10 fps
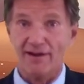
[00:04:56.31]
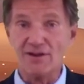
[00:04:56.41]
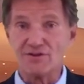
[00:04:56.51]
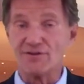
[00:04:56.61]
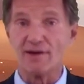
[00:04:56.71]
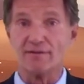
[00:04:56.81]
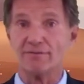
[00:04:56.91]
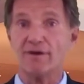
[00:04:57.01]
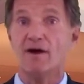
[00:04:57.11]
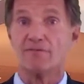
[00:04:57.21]
Instead
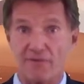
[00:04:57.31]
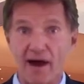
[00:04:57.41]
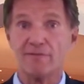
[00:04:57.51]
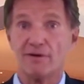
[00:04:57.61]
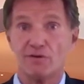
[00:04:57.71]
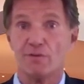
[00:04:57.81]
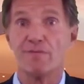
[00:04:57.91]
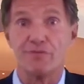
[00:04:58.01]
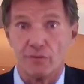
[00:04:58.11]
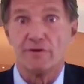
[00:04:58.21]
of
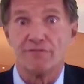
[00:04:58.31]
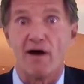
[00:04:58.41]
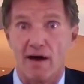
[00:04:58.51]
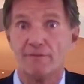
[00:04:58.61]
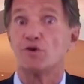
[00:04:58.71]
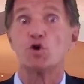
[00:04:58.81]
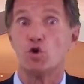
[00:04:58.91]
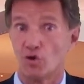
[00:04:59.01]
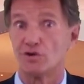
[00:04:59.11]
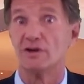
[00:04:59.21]
535
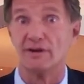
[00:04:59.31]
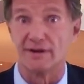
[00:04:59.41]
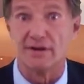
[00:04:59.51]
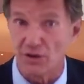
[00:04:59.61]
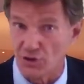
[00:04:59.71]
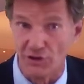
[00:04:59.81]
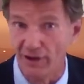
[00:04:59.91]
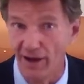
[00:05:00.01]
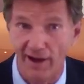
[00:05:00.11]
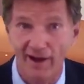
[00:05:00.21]
cooks in the
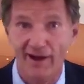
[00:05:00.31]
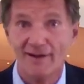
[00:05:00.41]
kitchen,